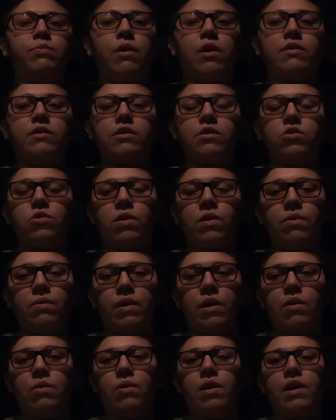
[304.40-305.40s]
process started
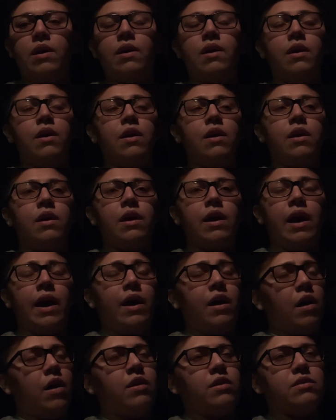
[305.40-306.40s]
right away.
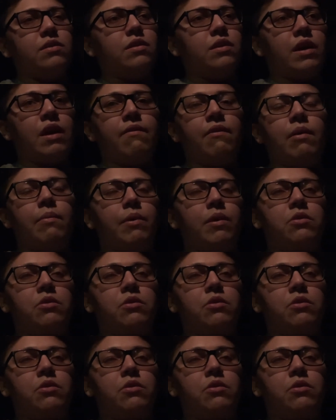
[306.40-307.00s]
I honestly gave up.